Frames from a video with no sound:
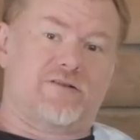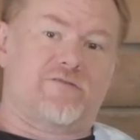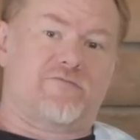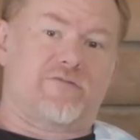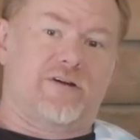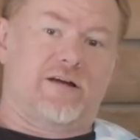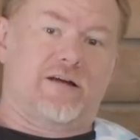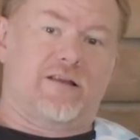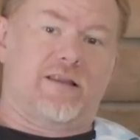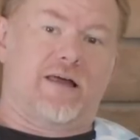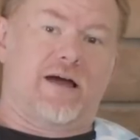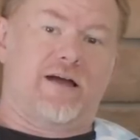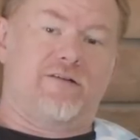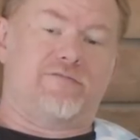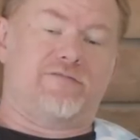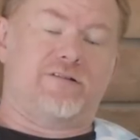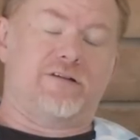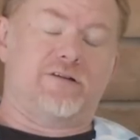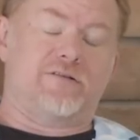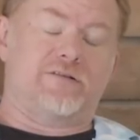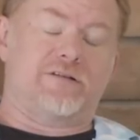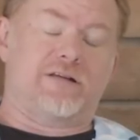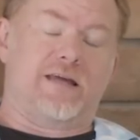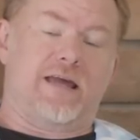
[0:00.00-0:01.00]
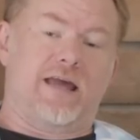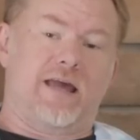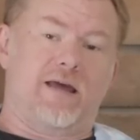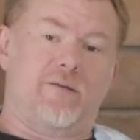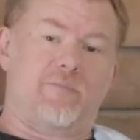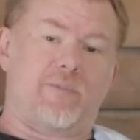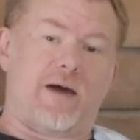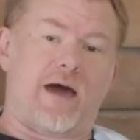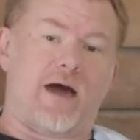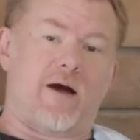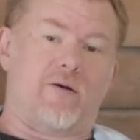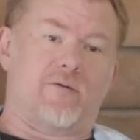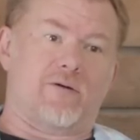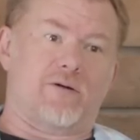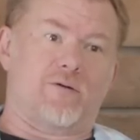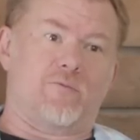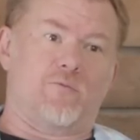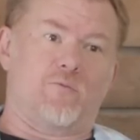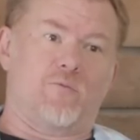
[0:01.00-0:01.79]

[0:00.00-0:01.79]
in real life do to gain power.